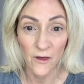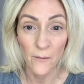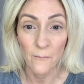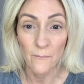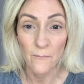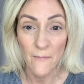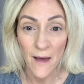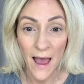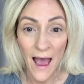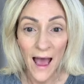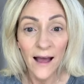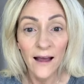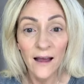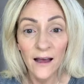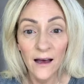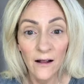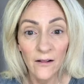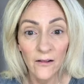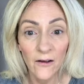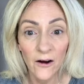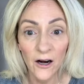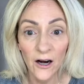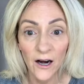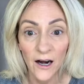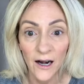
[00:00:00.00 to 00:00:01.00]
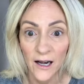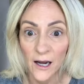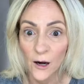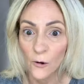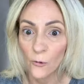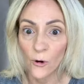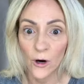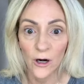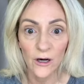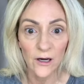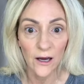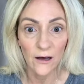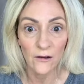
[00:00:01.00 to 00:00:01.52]
a matte color and it
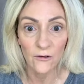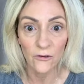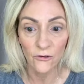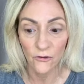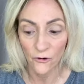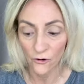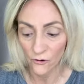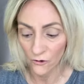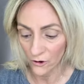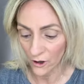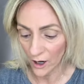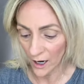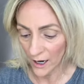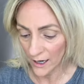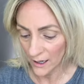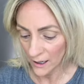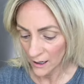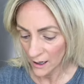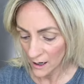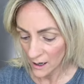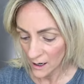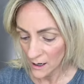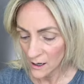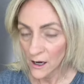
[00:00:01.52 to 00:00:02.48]
worked out so great.